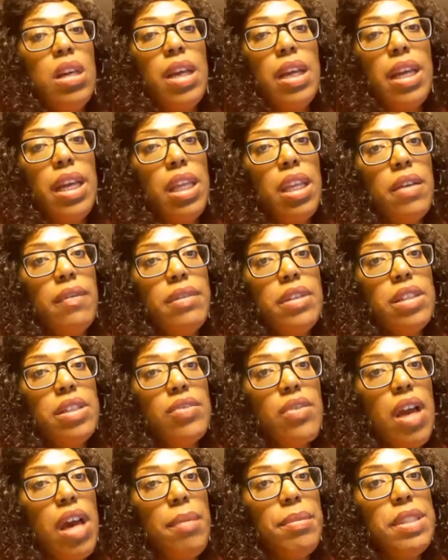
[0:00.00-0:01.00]
I can't even
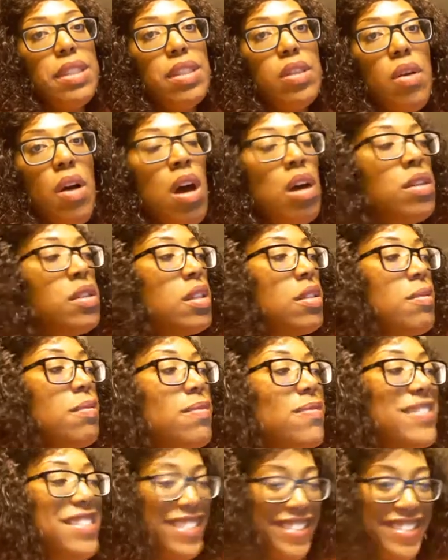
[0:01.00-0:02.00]
describe it. It's so awesome.